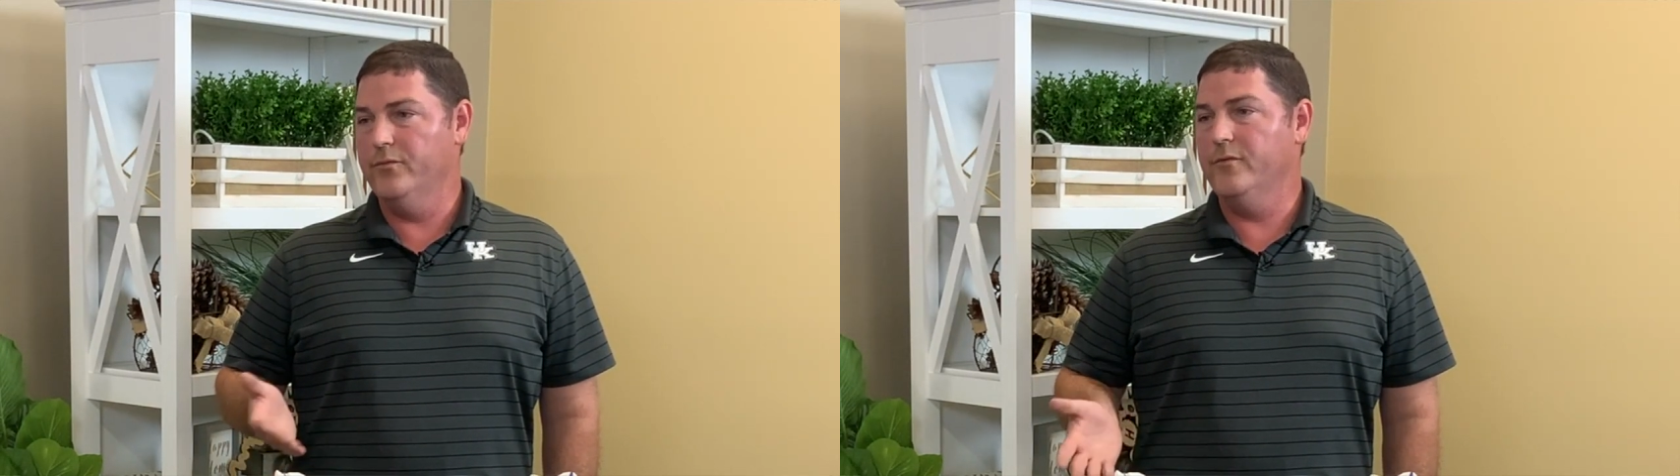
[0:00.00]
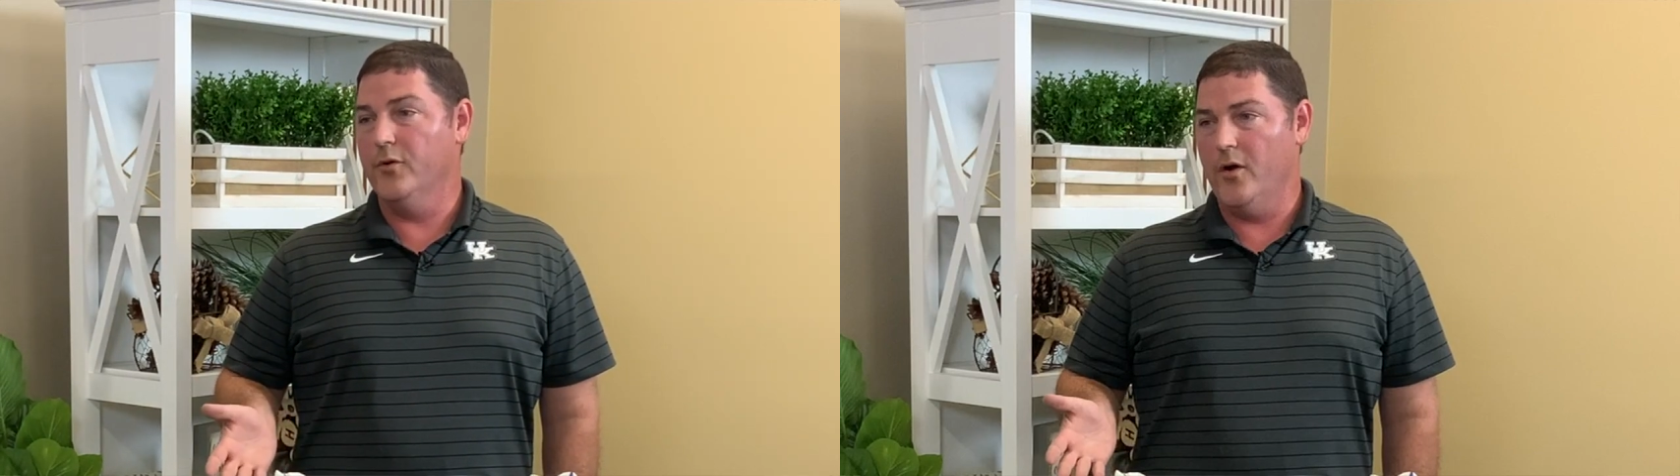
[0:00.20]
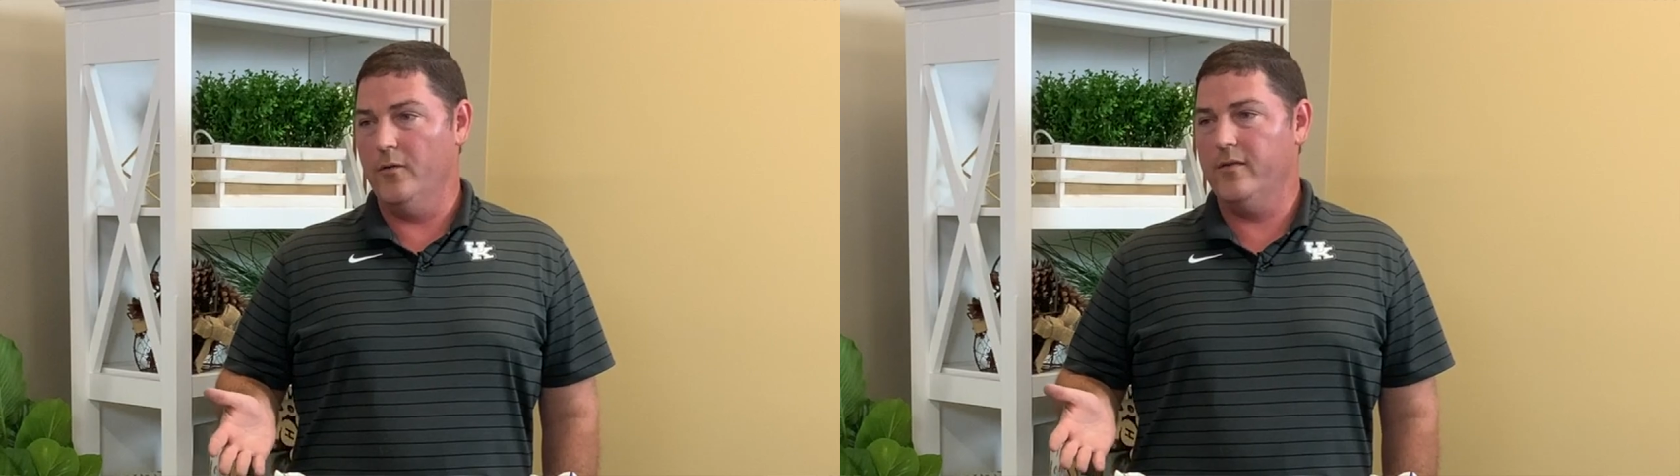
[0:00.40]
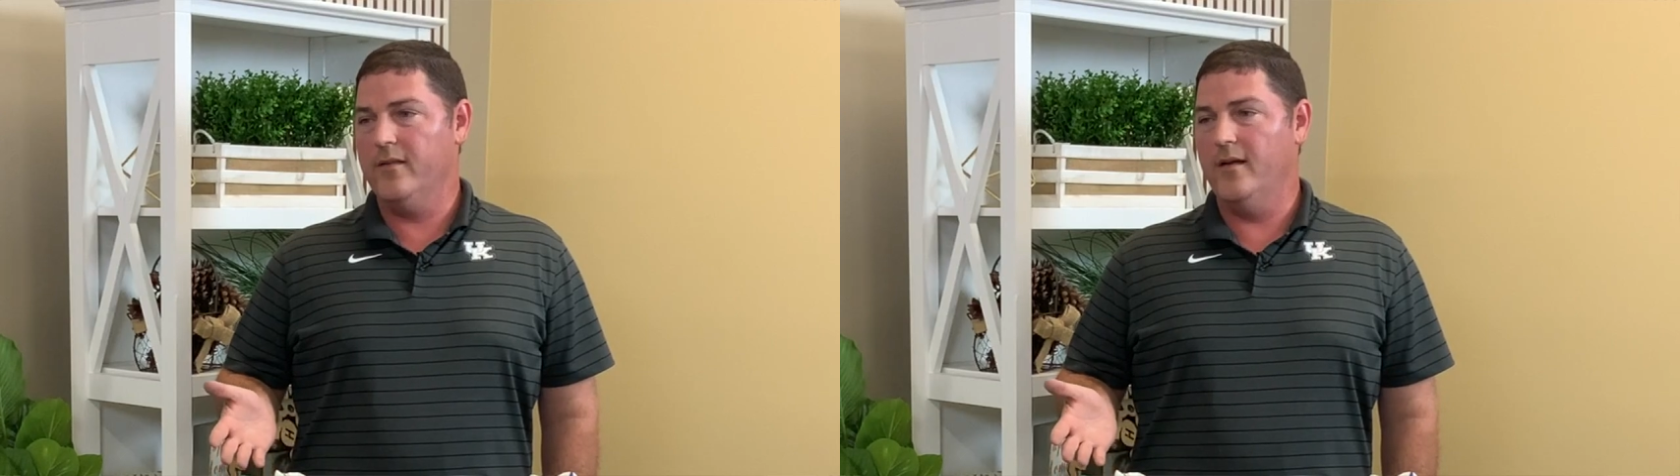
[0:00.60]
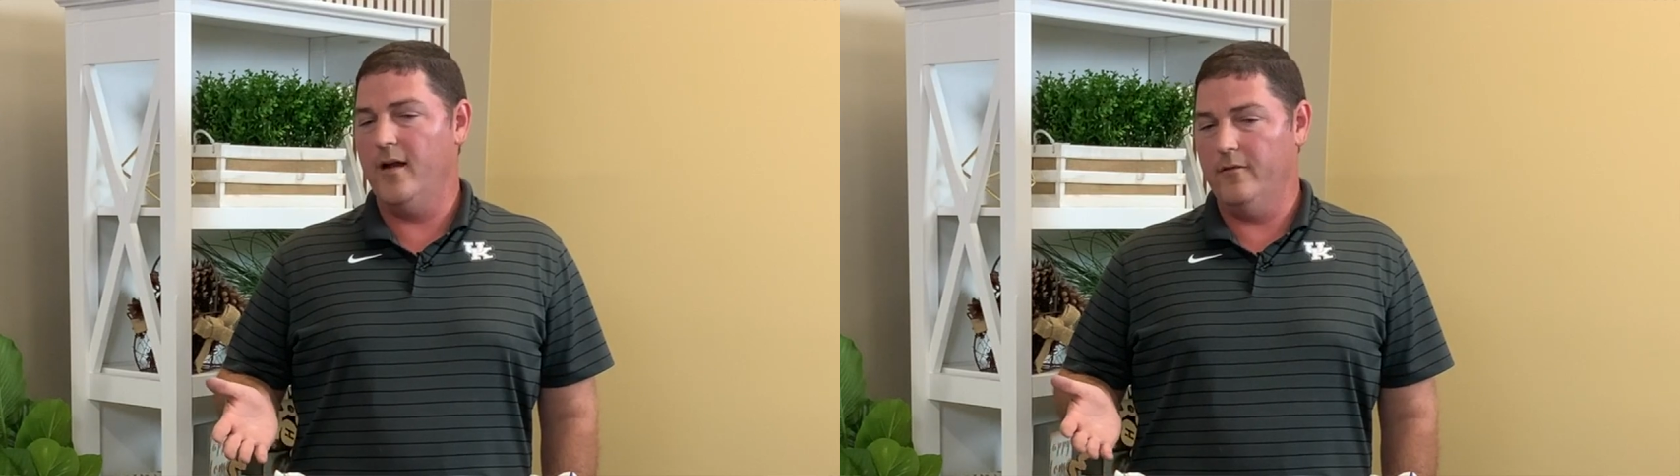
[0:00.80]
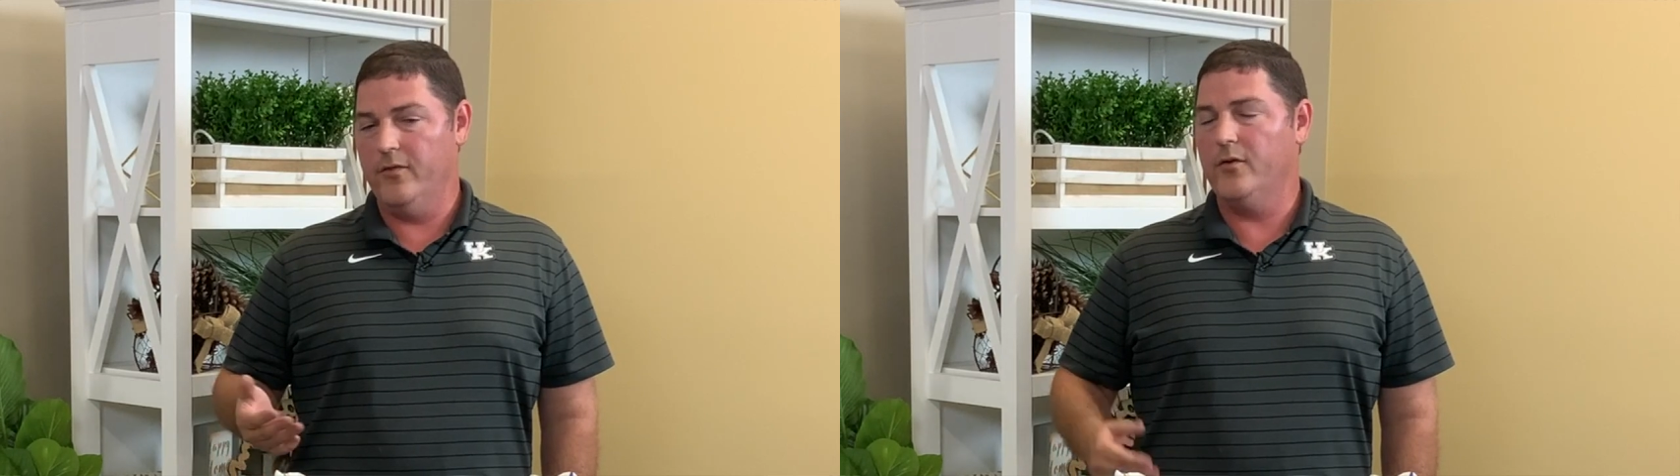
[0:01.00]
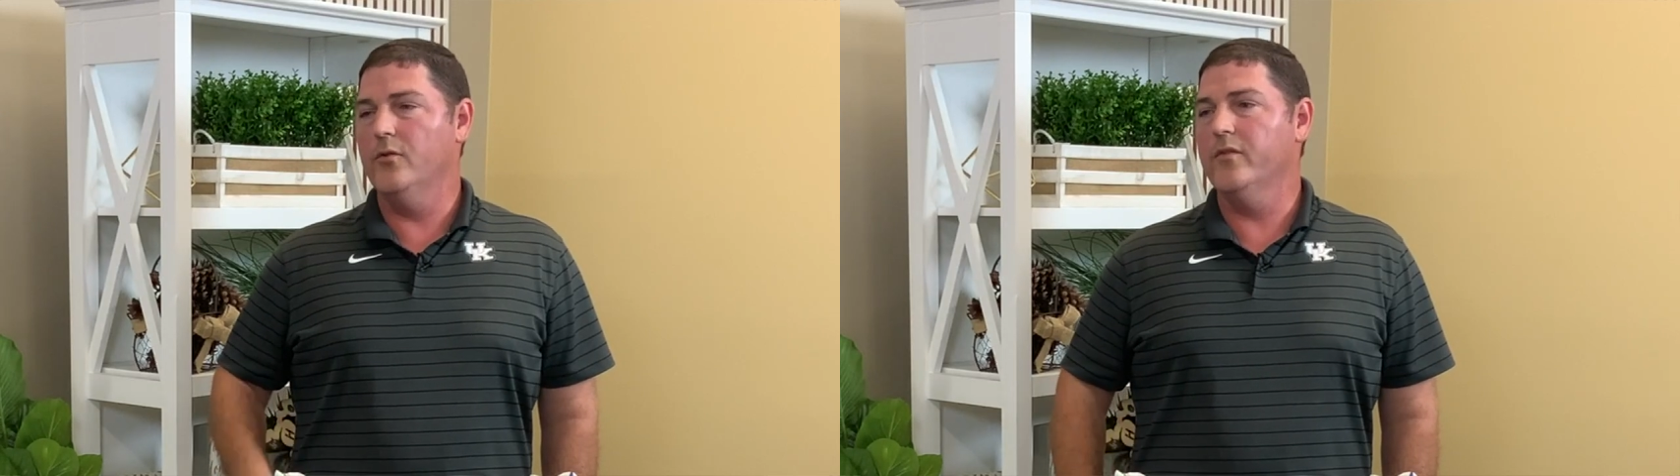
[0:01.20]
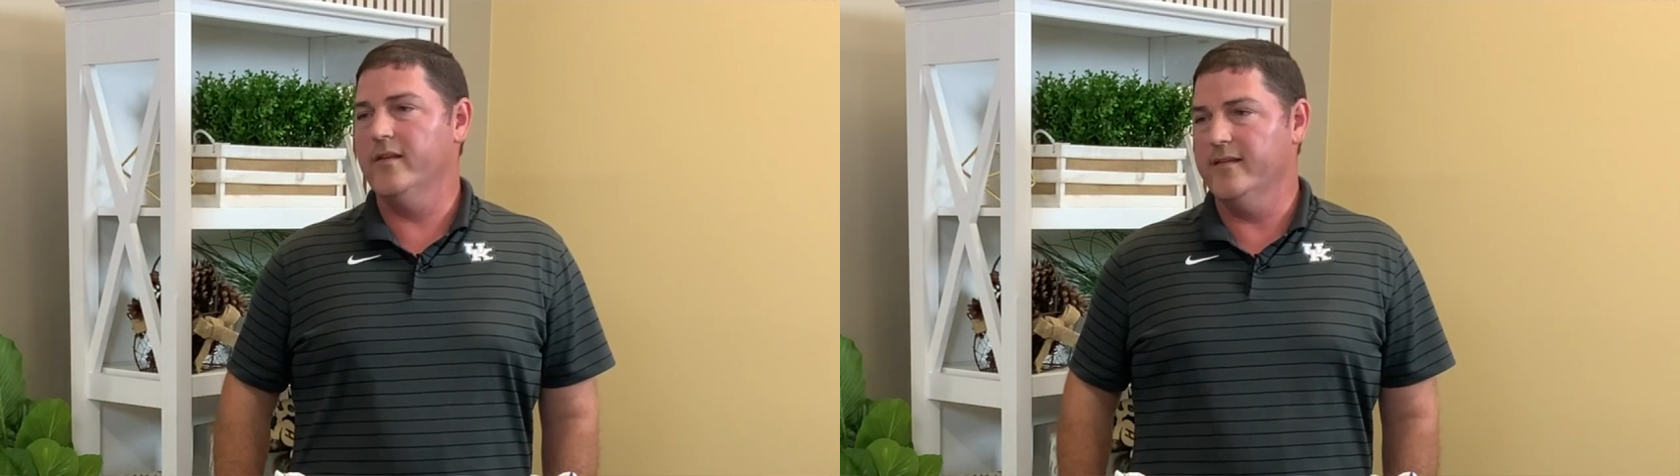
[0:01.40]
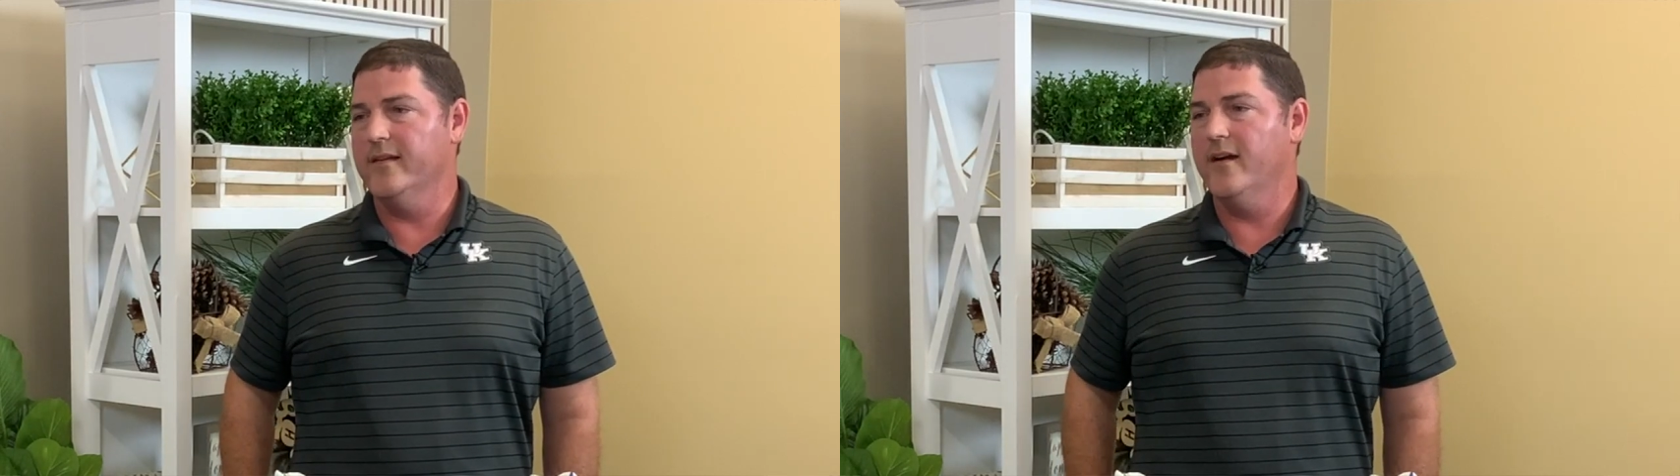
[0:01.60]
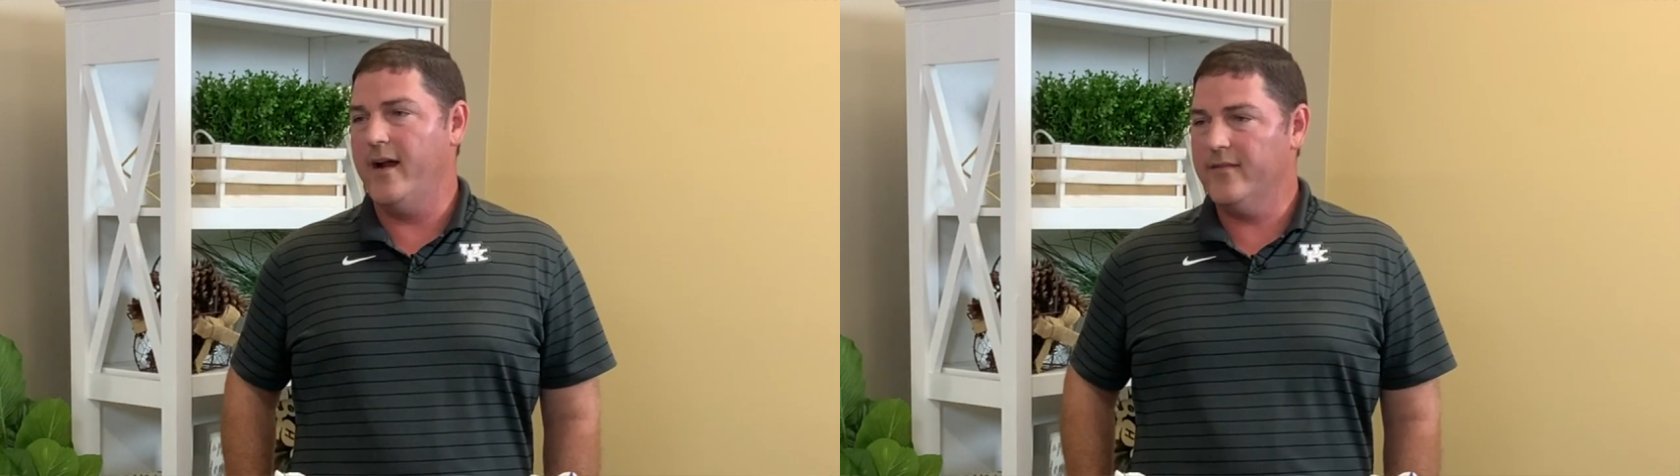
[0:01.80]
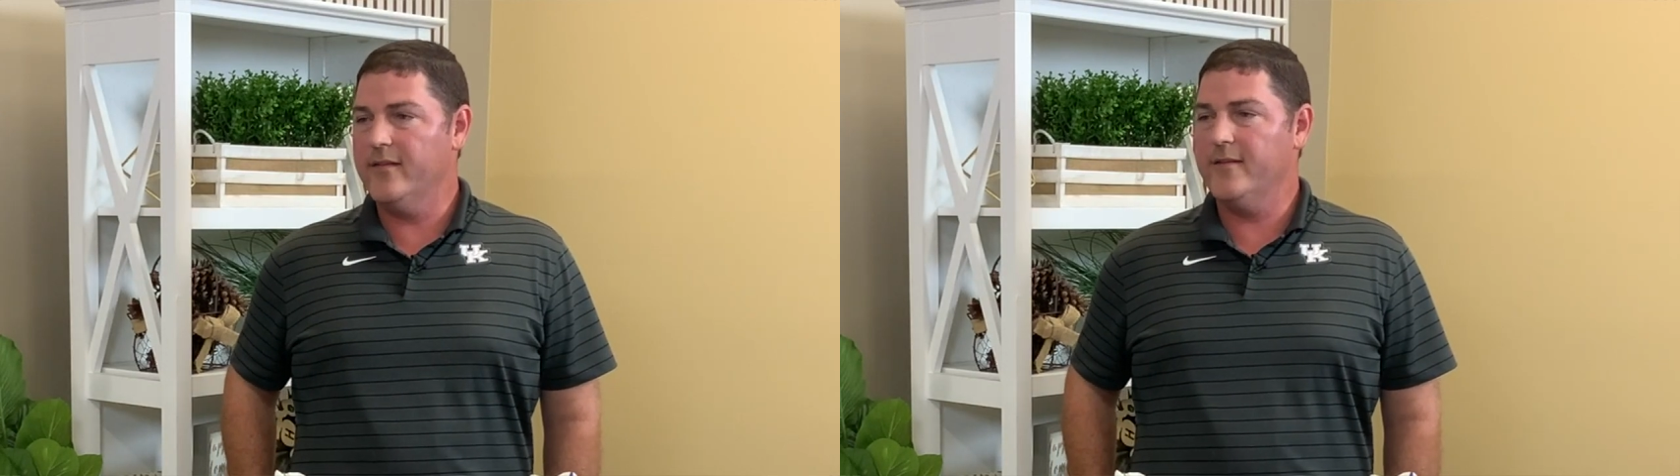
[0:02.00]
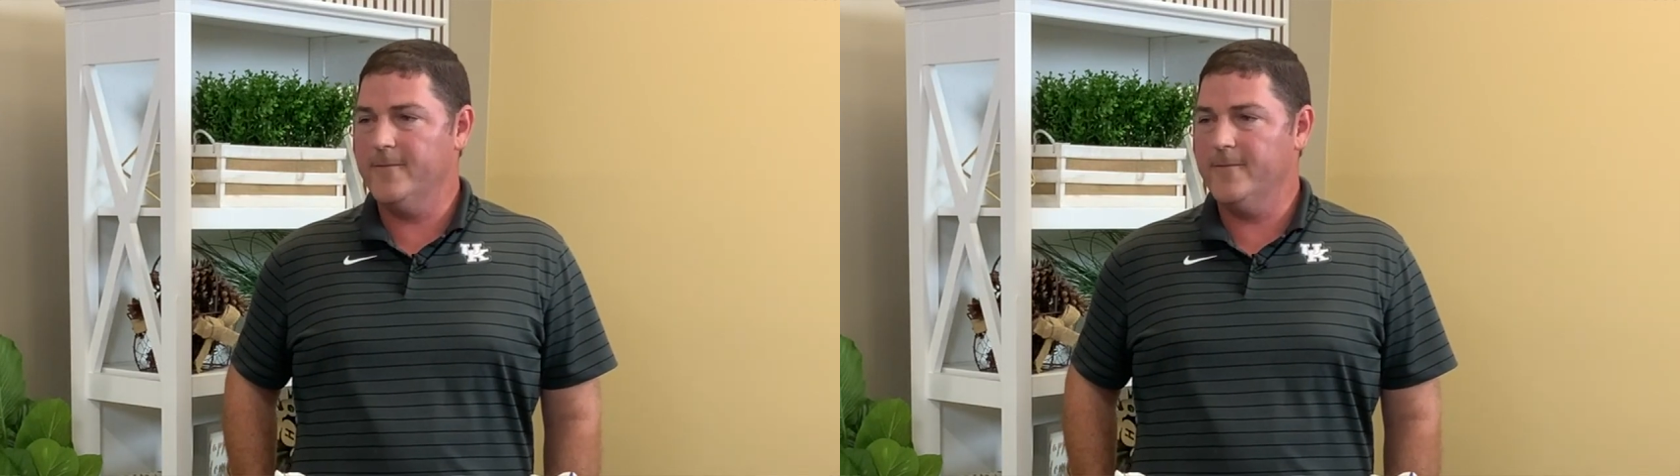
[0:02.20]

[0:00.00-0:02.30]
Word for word: growth of the cool season grasses.